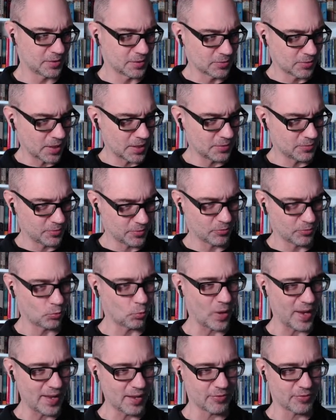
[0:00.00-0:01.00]

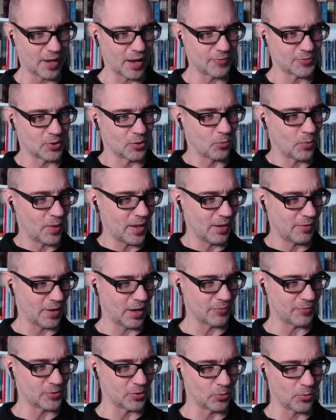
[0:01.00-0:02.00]
Wave after wave
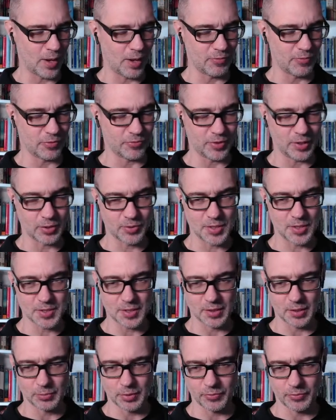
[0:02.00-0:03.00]
after wave of increasing
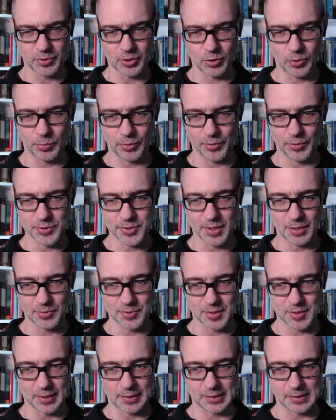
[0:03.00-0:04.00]
number of Kobolds. That
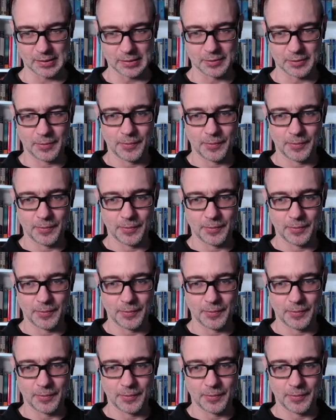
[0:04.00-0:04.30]
was like, ugh.